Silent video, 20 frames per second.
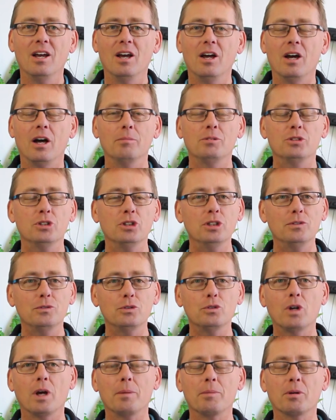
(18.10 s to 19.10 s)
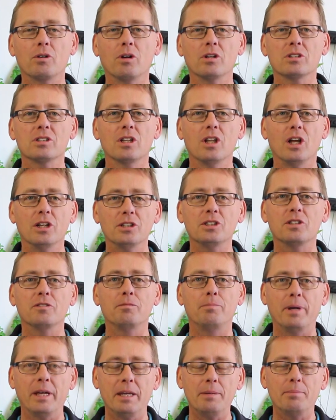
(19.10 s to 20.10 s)
I'm sure you've all come across lots of
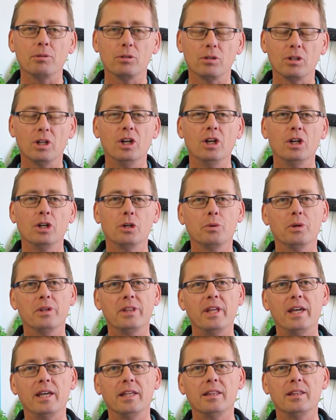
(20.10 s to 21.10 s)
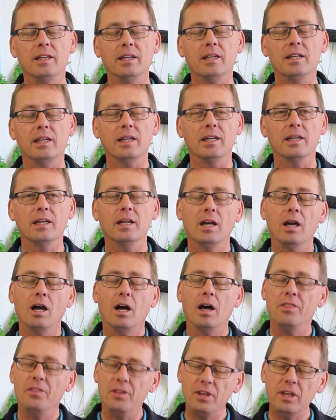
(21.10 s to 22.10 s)
people who are there thinking, I'm
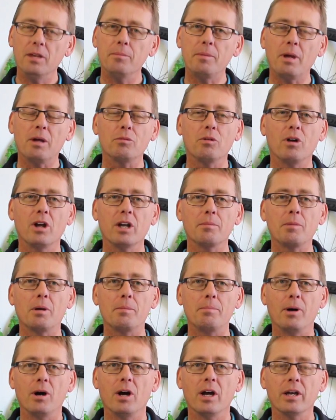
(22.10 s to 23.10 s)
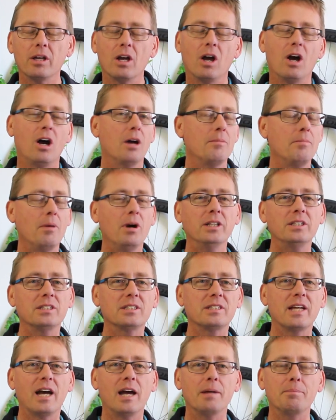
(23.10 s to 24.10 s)
thinking about riding my bike, I might
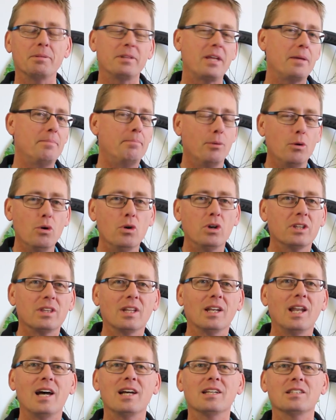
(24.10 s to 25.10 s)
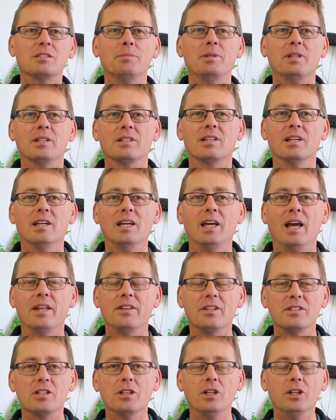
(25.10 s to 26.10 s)
start, but they balk at the last minute. And
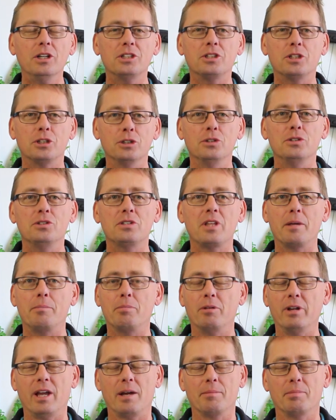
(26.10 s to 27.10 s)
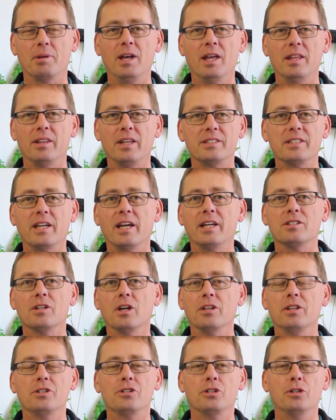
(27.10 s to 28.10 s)
there's a lot of twos they bring up. They say it's
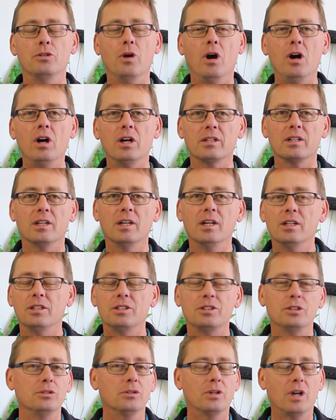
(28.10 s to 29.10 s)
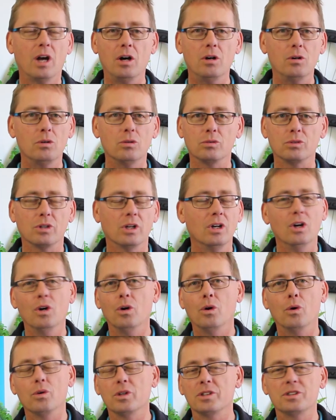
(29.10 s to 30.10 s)
either too hot, too cold,
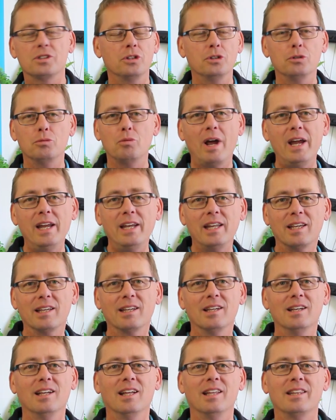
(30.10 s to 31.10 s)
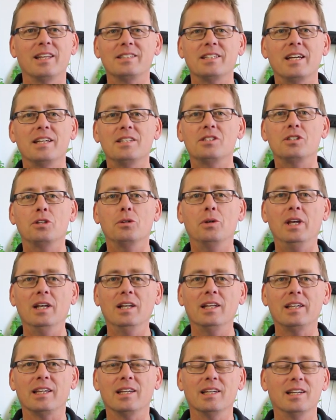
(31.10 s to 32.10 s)
or it's too raining. They say it's too
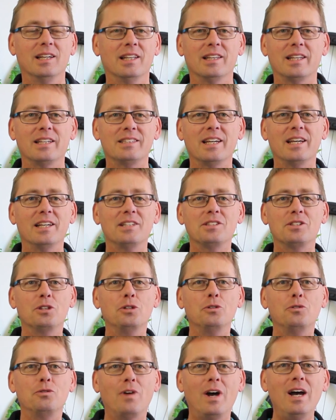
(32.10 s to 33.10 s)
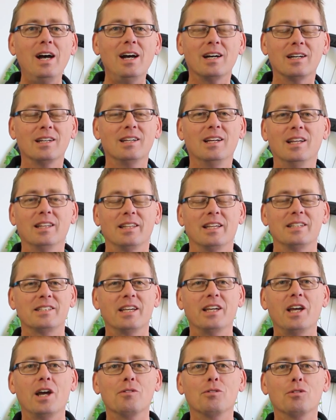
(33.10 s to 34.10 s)
hilly. They say it's too far. They say
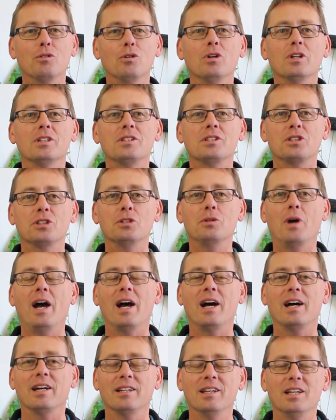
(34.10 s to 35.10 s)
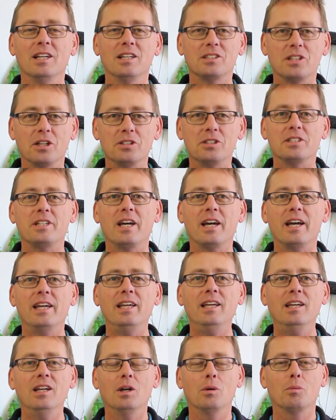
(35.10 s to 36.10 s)
overall it's too hard. So today
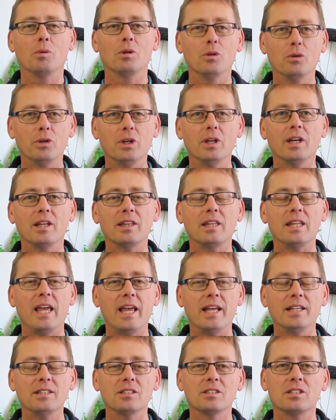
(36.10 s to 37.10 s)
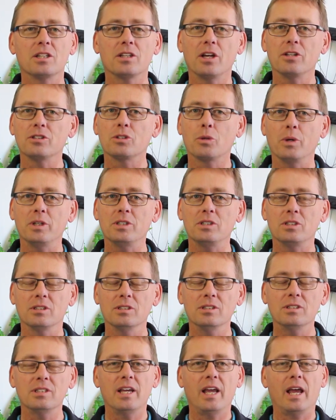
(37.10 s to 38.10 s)
we're looking at the answers to those
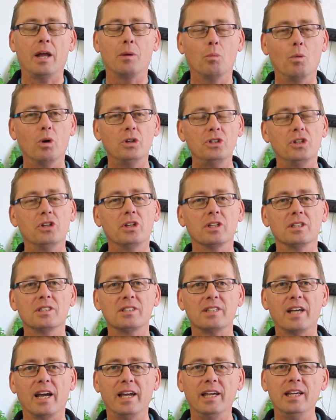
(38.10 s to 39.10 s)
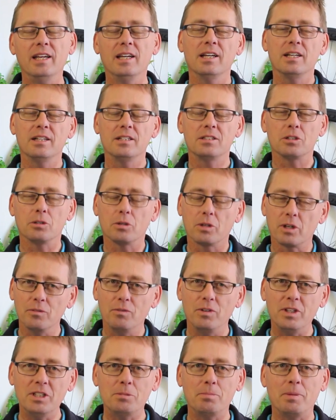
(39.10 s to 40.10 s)
questions and what you can say to
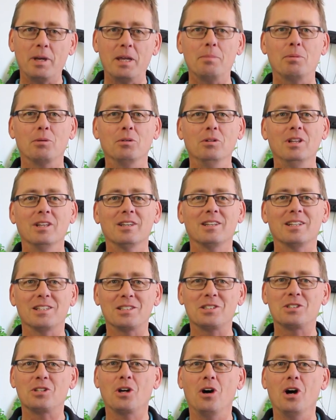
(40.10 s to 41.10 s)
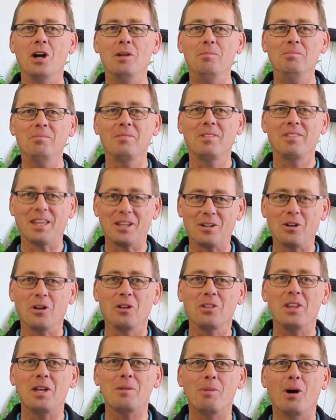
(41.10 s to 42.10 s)
convince people that it's time they got on
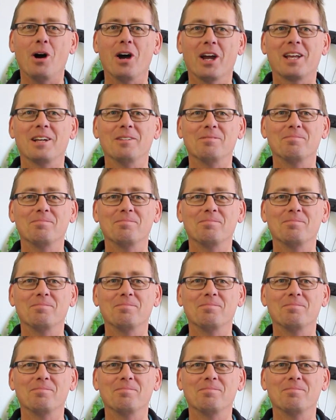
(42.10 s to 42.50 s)
their bike.